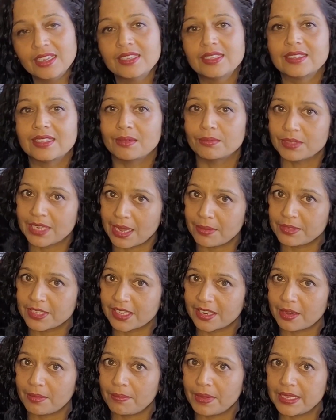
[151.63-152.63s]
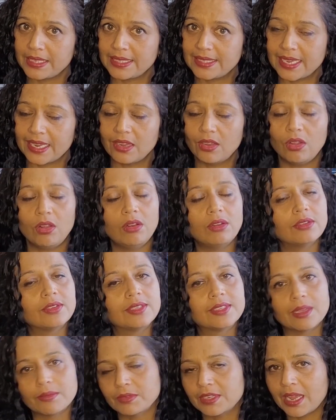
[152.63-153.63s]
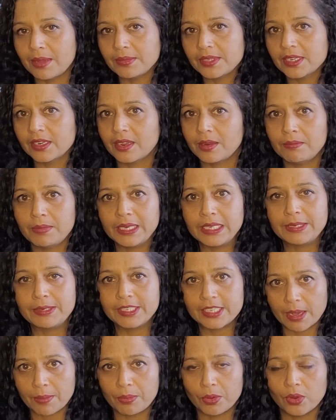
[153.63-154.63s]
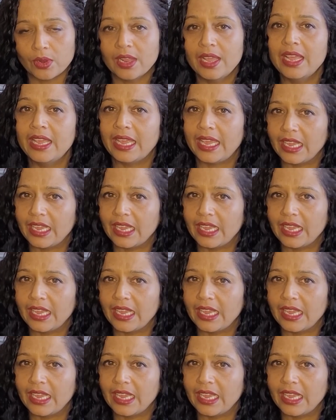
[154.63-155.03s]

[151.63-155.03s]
Sometimes it can be single, sometimes it can be double.